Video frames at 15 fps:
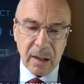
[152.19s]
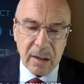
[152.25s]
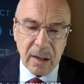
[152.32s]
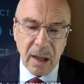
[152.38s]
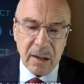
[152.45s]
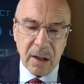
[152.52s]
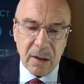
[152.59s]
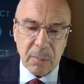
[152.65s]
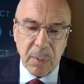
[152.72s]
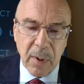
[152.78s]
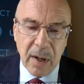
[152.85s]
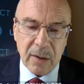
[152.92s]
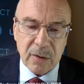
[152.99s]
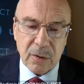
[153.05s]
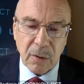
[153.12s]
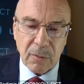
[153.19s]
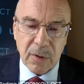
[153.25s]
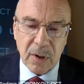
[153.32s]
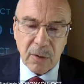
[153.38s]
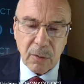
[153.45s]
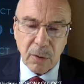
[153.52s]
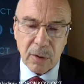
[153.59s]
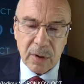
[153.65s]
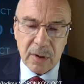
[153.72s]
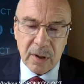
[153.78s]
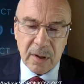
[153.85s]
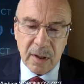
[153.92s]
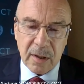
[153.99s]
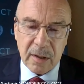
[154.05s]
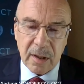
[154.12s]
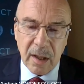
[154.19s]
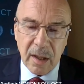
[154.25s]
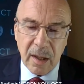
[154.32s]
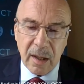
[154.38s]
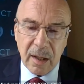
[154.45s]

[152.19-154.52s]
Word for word: In other parts of the continent,